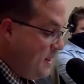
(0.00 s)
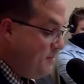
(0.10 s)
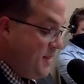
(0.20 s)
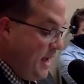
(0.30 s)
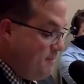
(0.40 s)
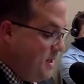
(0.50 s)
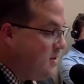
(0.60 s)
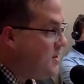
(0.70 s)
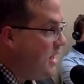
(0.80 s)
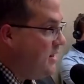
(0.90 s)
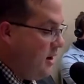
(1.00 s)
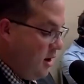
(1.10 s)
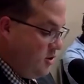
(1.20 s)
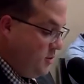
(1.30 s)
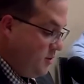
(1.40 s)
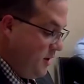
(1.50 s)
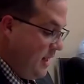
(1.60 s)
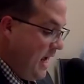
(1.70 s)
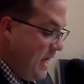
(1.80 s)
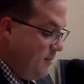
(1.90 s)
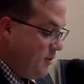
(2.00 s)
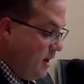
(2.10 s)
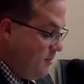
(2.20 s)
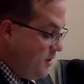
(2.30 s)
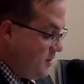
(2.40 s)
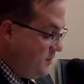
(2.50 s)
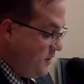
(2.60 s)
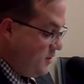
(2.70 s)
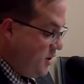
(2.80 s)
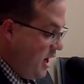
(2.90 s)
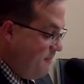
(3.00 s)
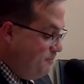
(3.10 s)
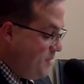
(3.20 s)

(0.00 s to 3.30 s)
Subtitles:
But that being said, they all do agree that I am the right person for the job.